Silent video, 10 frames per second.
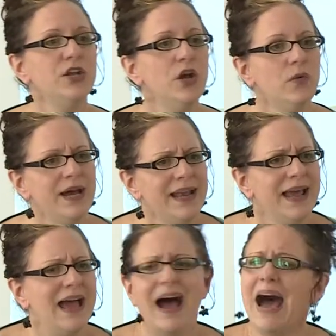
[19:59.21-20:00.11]
you know
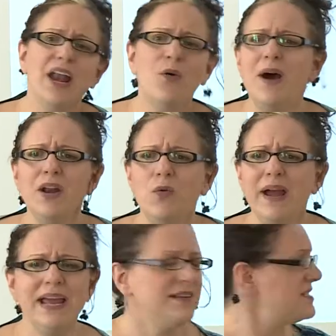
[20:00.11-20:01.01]
what? I don't want to wait.